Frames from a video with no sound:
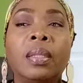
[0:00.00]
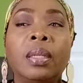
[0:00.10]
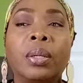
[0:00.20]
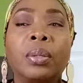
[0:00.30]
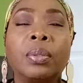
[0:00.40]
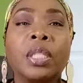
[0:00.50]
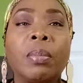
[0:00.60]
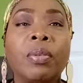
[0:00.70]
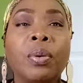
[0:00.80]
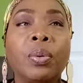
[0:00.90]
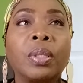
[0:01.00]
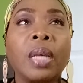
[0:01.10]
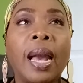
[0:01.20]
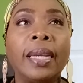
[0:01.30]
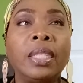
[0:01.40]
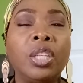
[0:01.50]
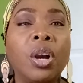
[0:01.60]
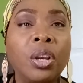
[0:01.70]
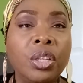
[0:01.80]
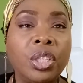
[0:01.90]
you know, some of those
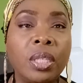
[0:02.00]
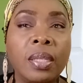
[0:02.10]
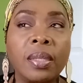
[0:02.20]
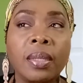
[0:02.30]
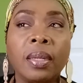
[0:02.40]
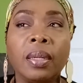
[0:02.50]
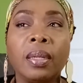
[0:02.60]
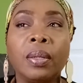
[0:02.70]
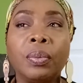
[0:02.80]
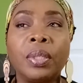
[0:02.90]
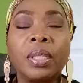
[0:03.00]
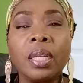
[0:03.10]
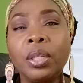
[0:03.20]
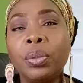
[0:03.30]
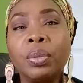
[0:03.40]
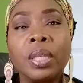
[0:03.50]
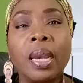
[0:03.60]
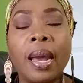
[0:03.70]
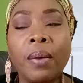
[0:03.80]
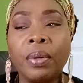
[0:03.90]
ideologies, we still use the
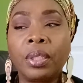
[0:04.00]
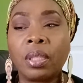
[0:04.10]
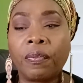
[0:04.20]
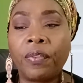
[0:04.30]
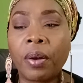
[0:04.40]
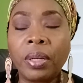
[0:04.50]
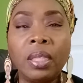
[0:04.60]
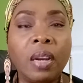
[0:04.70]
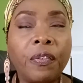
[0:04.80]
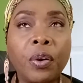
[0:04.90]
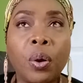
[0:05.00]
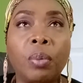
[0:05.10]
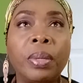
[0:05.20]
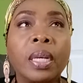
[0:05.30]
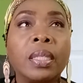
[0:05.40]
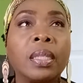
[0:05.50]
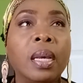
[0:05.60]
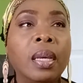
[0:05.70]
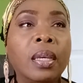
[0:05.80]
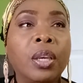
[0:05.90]
language. It's very difficult because,
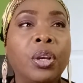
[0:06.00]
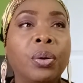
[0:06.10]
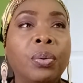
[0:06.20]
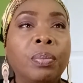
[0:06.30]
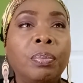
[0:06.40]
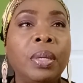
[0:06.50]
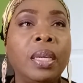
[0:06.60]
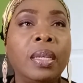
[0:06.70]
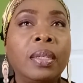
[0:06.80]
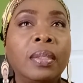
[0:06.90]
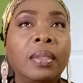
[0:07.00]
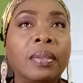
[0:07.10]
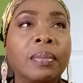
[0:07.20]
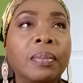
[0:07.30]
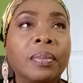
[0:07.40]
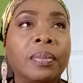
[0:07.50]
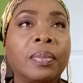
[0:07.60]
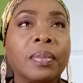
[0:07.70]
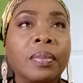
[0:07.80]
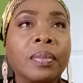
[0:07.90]
you know, being
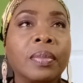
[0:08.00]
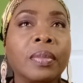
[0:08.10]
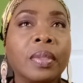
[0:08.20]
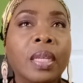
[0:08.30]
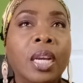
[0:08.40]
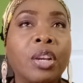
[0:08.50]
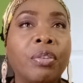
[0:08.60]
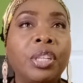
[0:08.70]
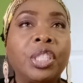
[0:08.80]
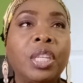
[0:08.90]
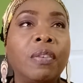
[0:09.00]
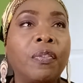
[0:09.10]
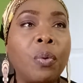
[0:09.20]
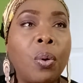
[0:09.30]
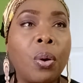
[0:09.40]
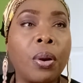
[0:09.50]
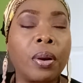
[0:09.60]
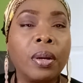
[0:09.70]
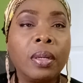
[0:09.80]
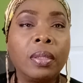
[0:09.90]
a Christian
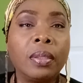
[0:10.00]
for